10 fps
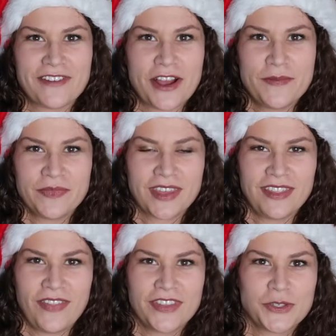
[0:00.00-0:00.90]
it from. I
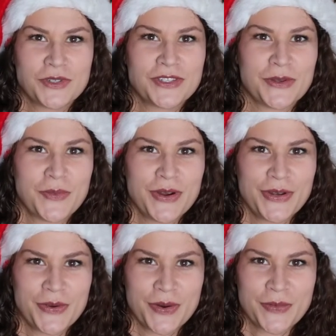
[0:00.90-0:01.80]
thought this was super
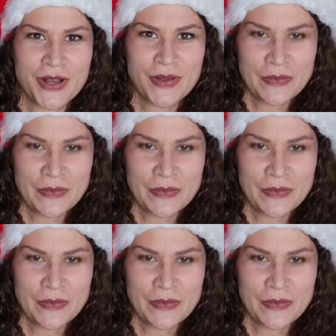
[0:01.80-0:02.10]
adorable.